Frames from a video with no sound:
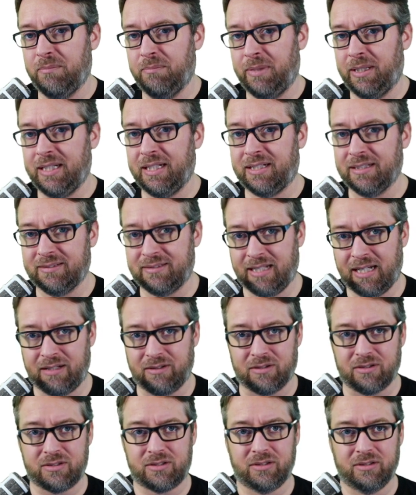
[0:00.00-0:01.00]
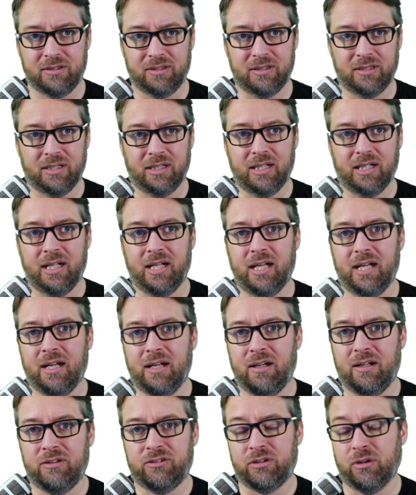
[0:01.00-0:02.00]
many containers?
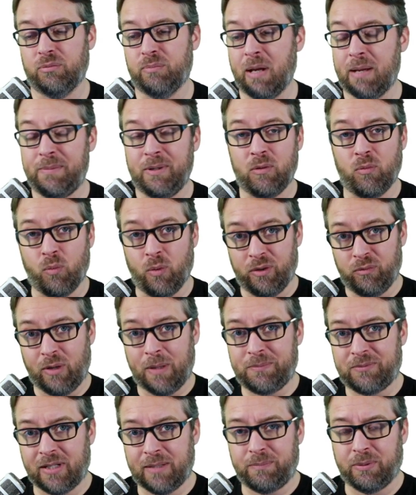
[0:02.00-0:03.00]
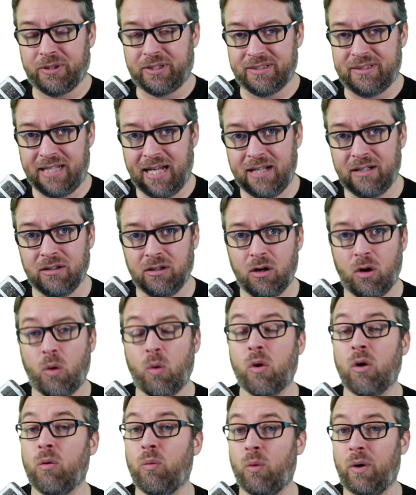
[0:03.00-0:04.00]
So maybe one website per container
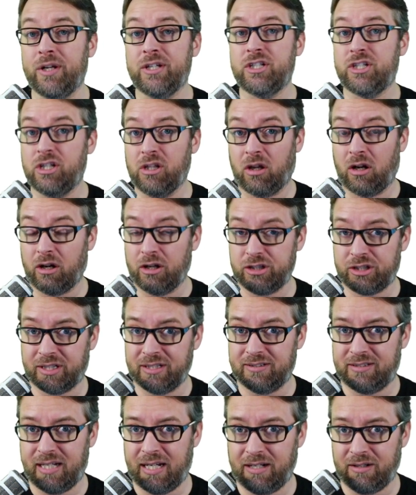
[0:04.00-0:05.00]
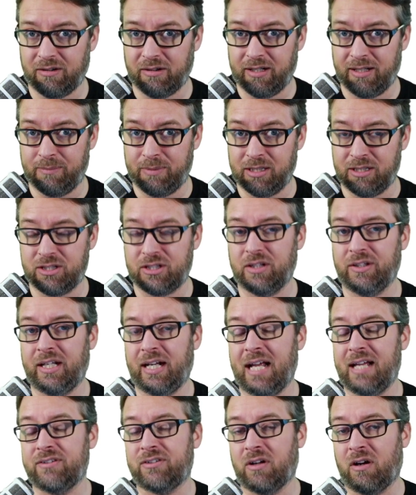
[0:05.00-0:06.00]
or one large container image that
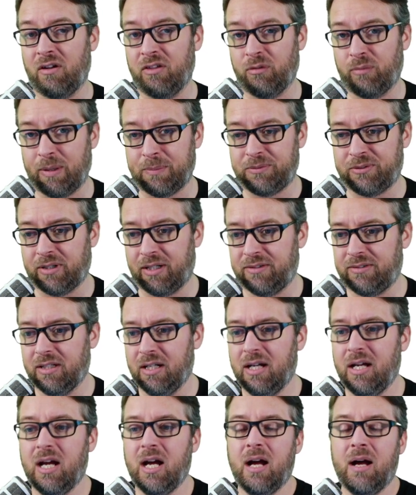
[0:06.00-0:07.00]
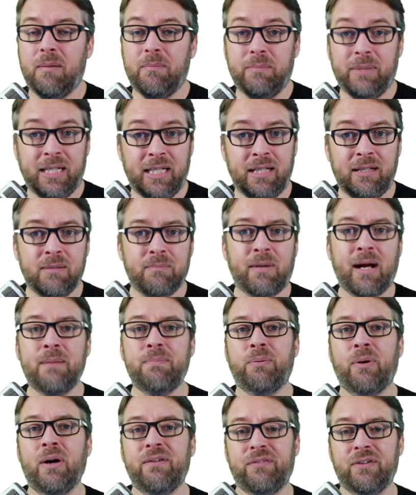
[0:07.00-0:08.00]
has all the websites. Me, my
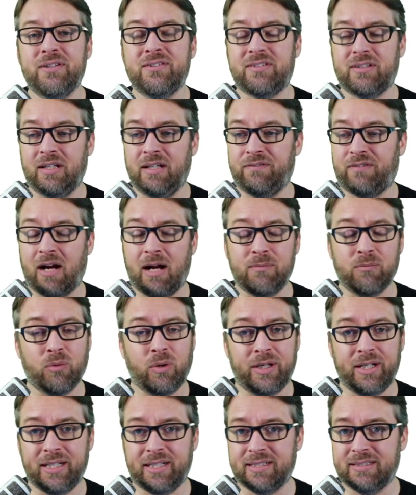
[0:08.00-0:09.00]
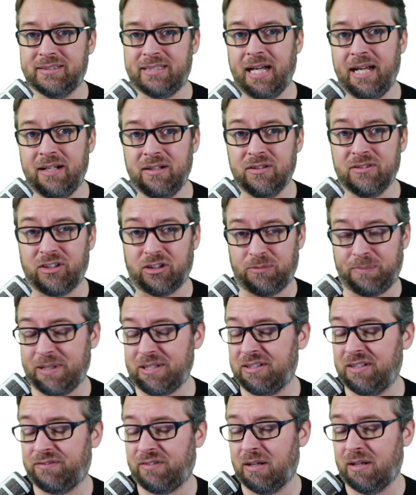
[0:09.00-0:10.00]
preference, if I'm running containers,
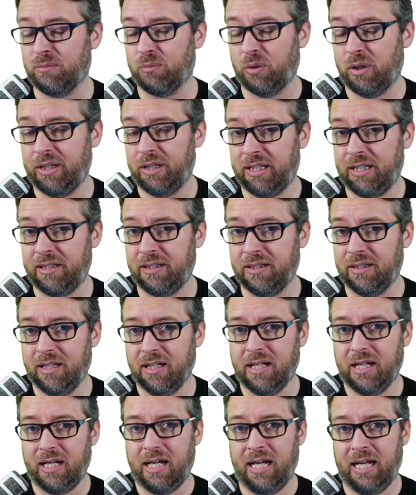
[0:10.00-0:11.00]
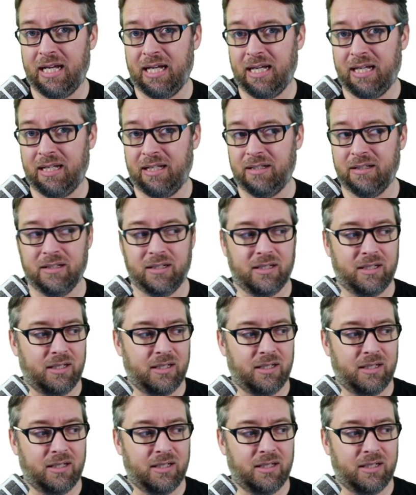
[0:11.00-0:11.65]
especially if I'm running a